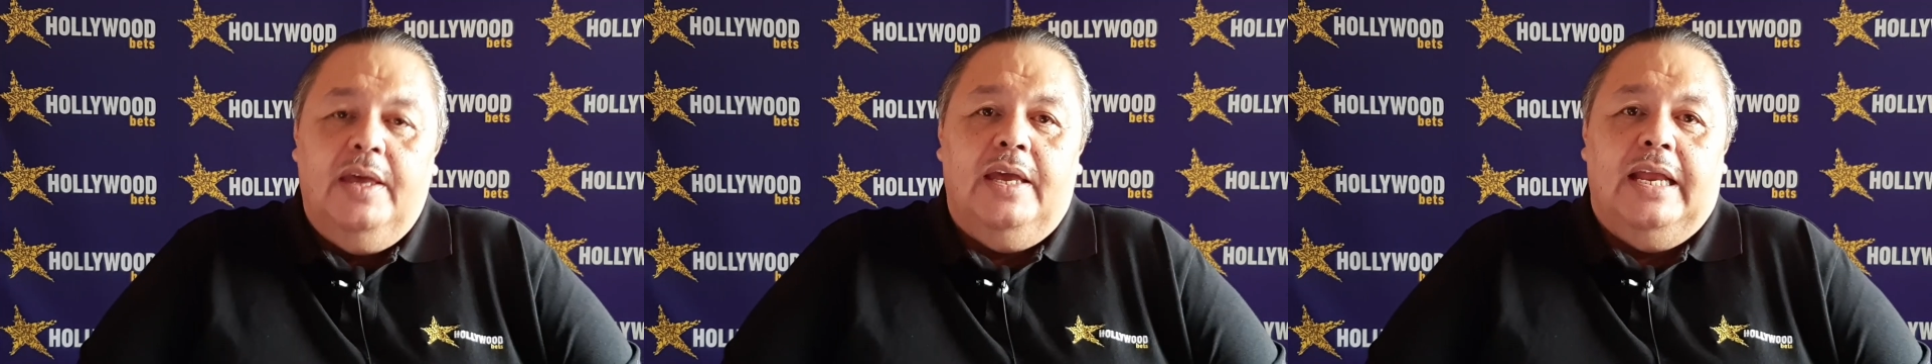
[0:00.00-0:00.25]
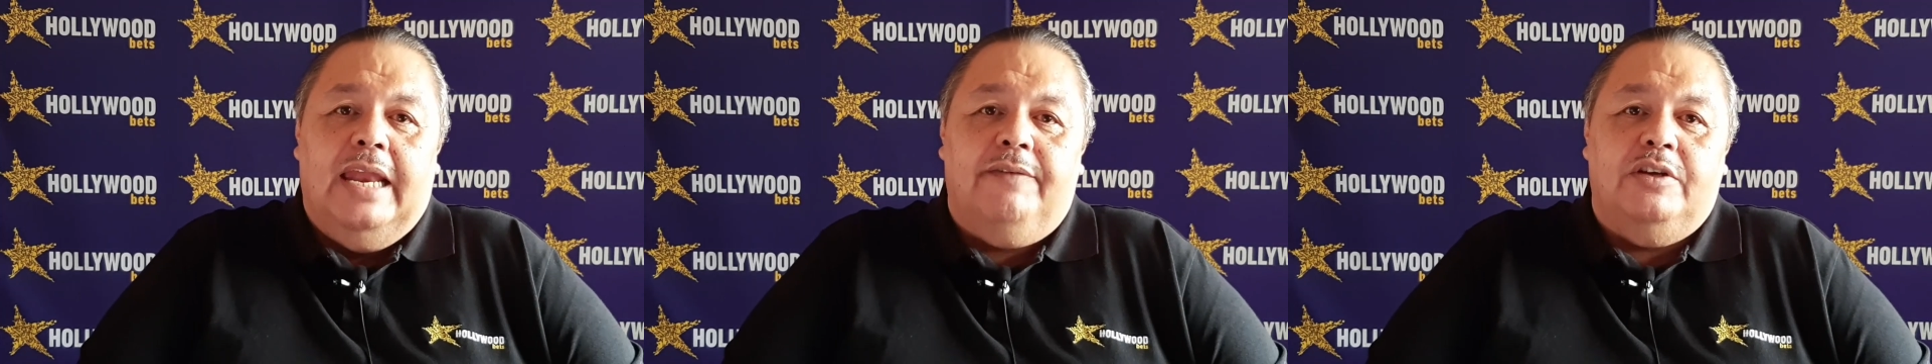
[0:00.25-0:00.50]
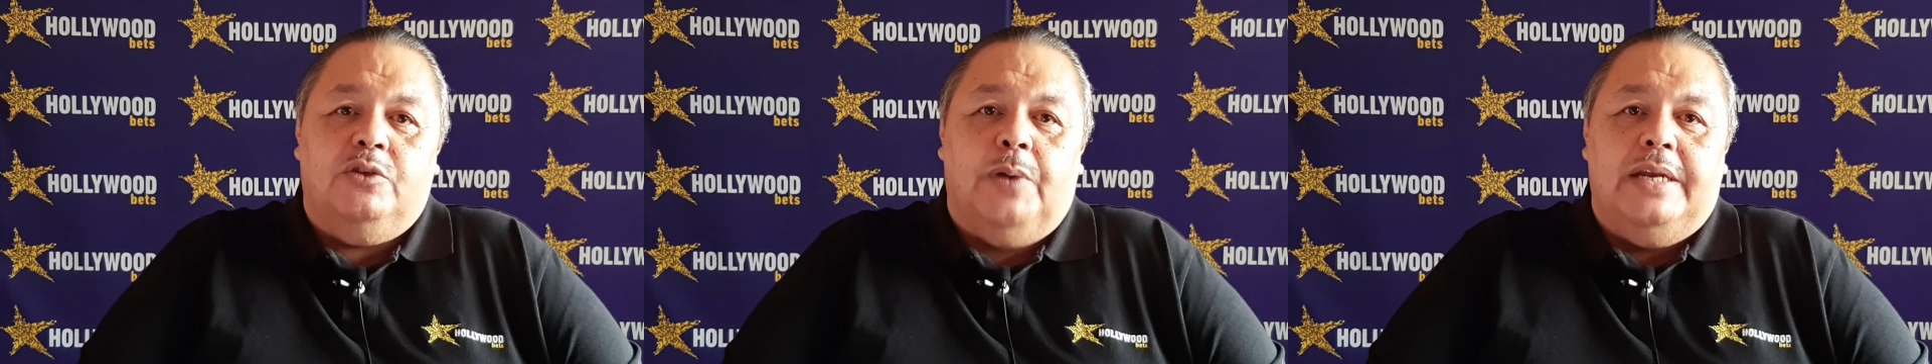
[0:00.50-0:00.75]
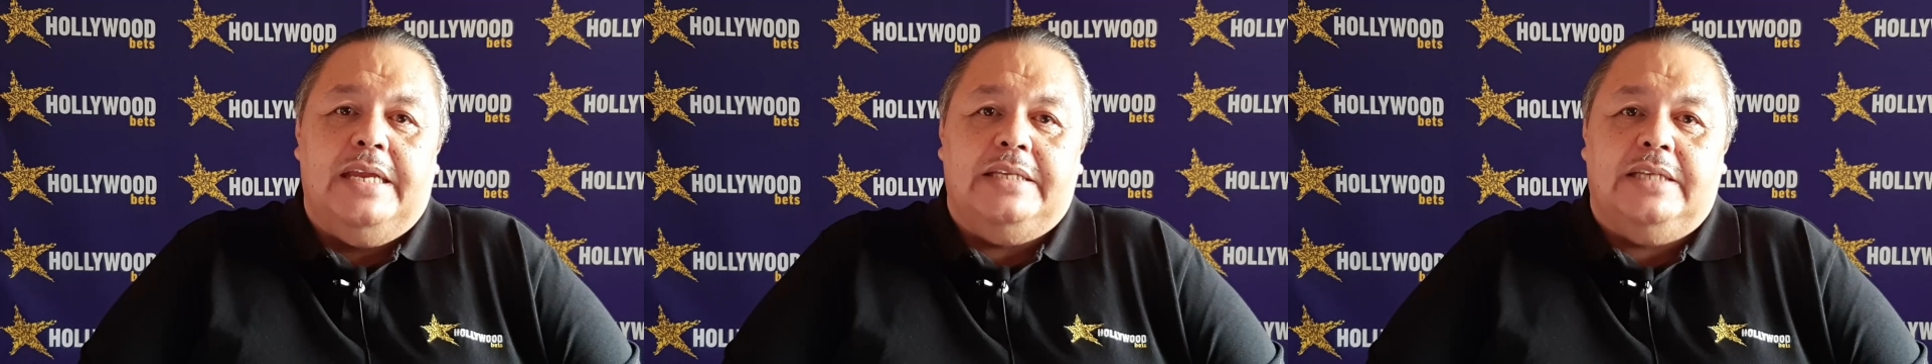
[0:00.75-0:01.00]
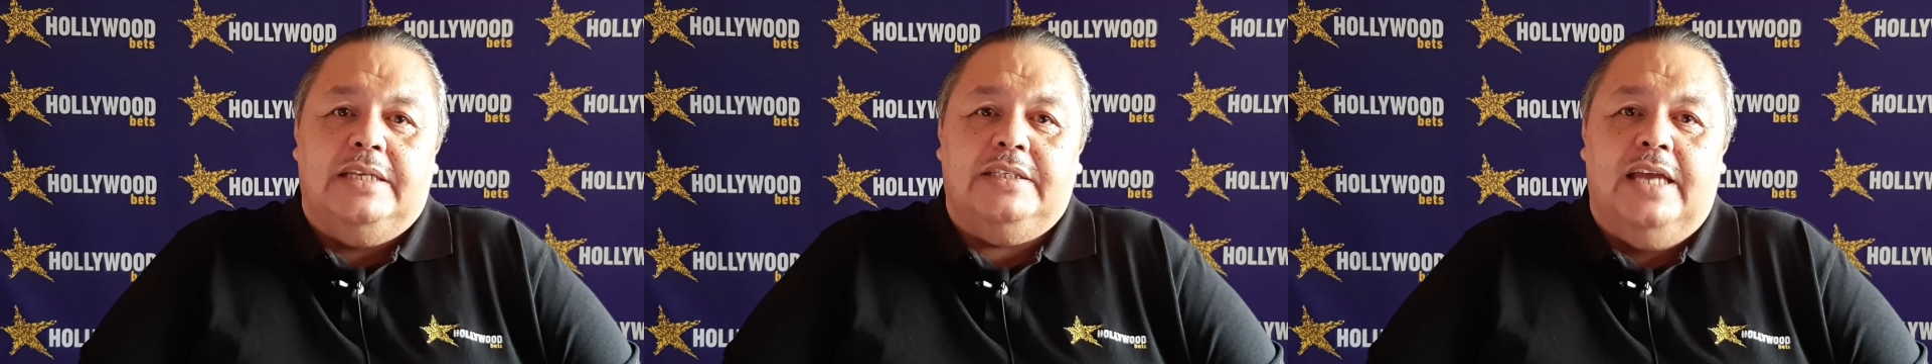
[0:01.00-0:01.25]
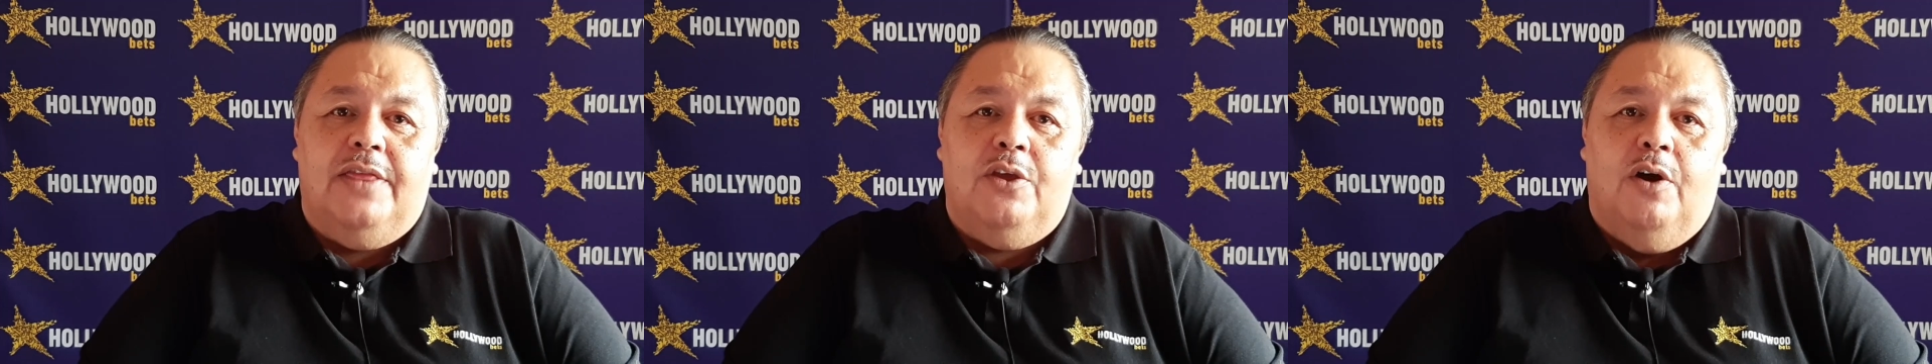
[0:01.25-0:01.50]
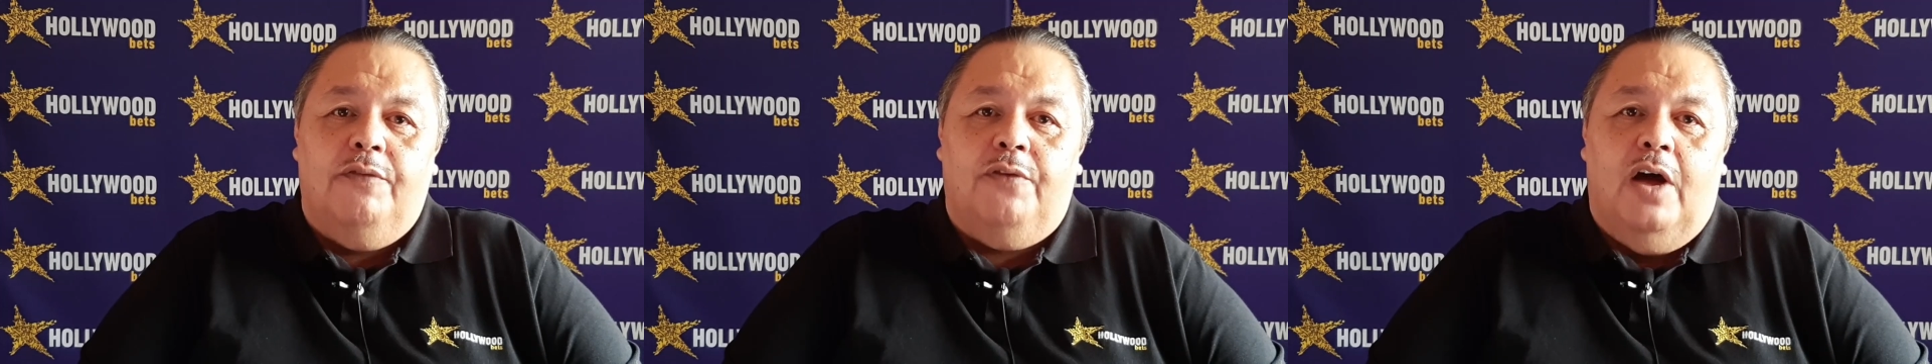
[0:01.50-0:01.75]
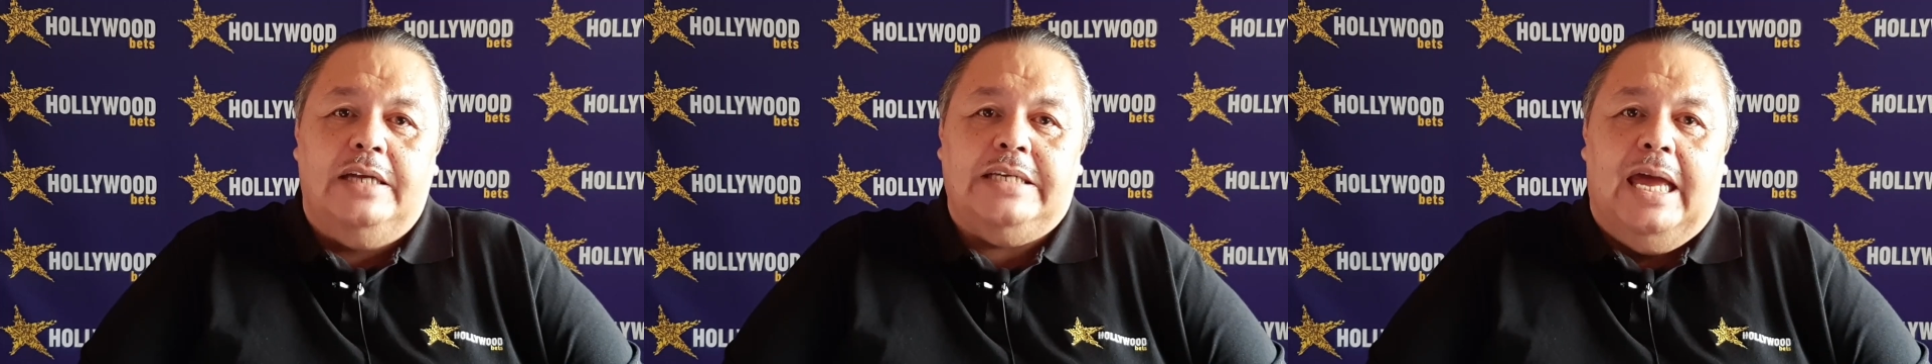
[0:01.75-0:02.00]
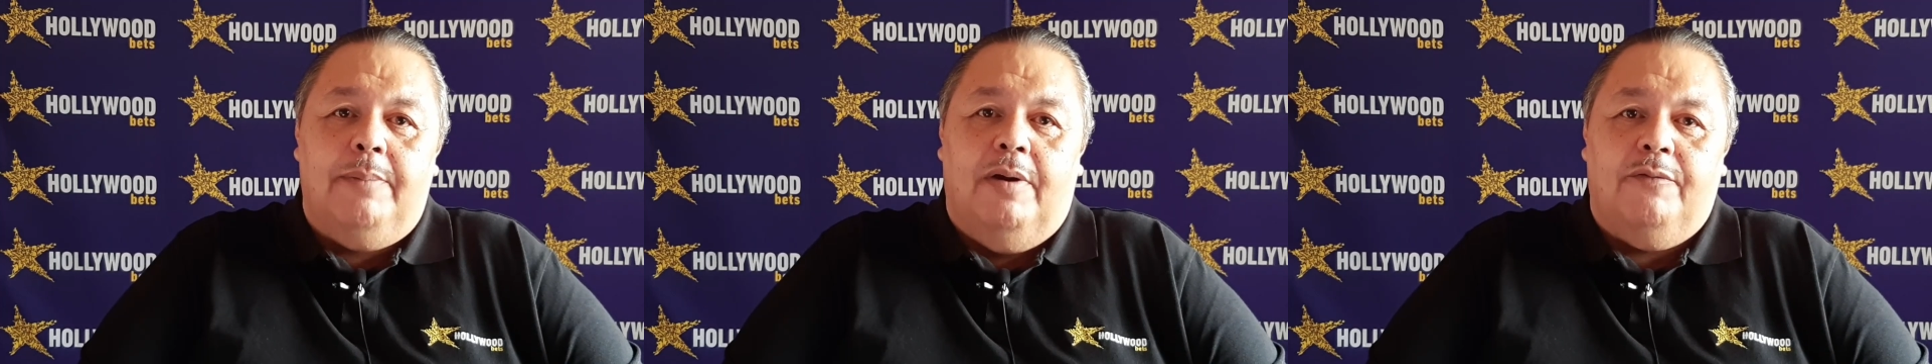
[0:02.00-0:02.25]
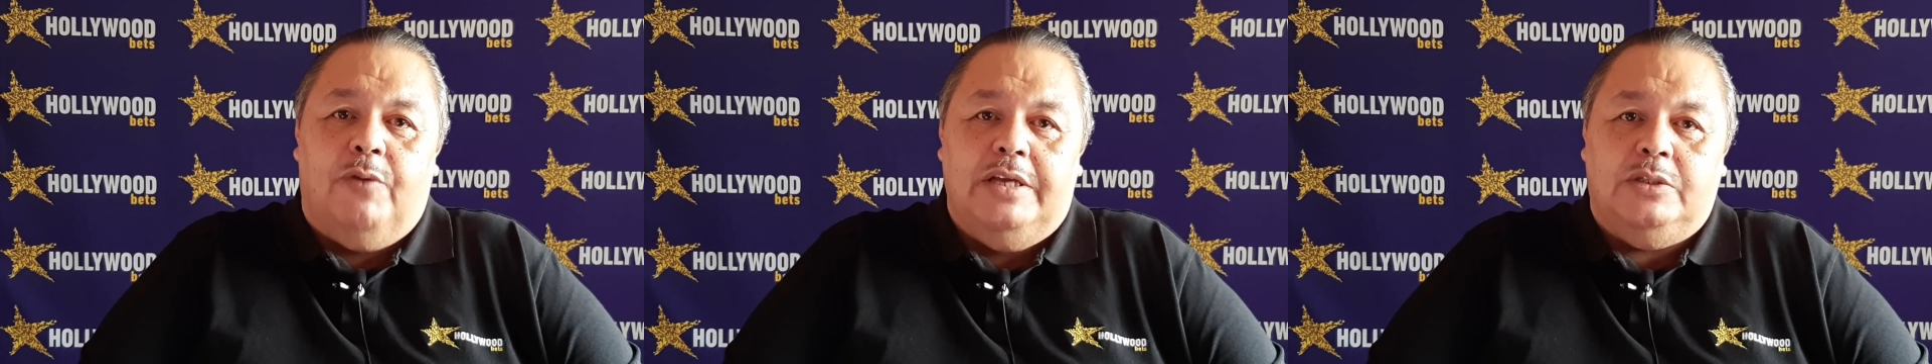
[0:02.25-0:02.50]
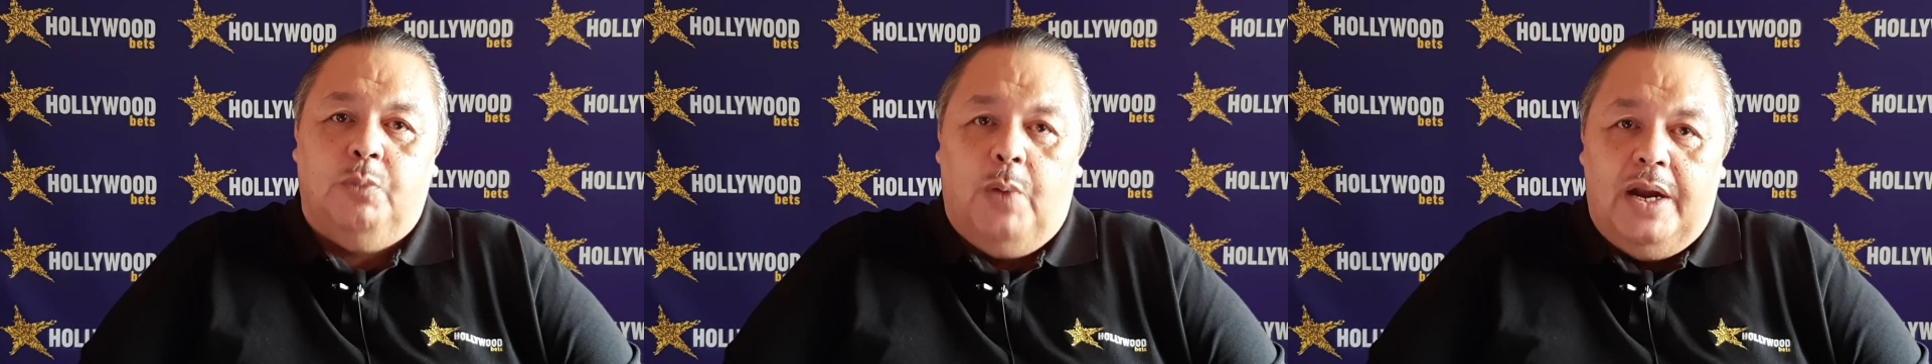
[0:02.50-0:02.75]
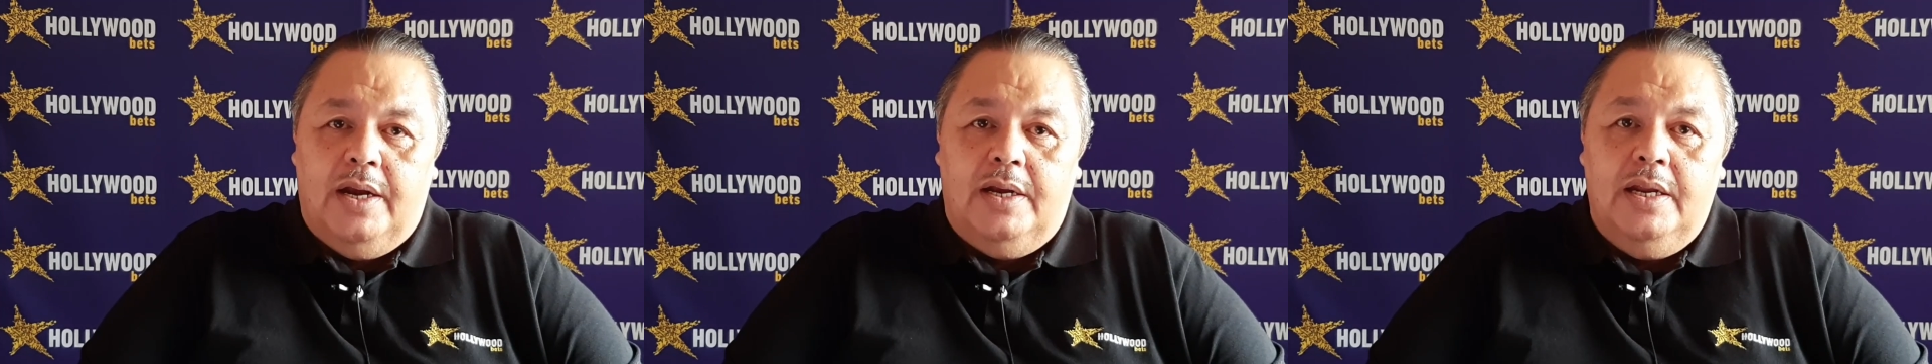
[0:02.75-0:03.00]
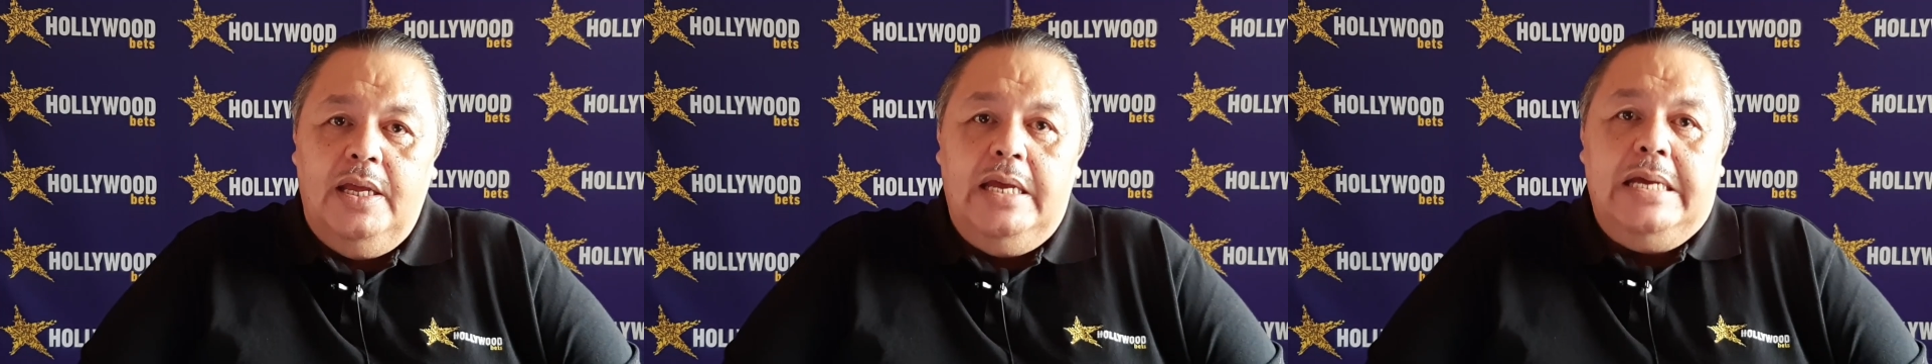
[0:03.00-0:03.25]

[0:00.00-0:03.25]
11:20, as I said, the off time of race 1,